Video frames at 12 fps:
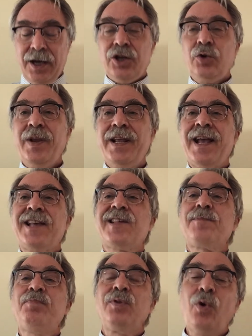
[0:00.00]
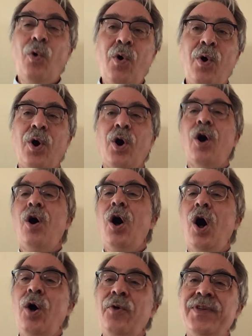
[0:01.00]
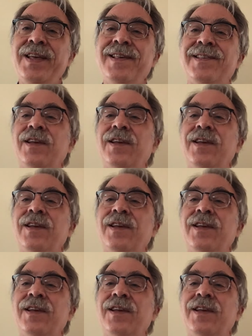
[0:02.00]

to really explore all these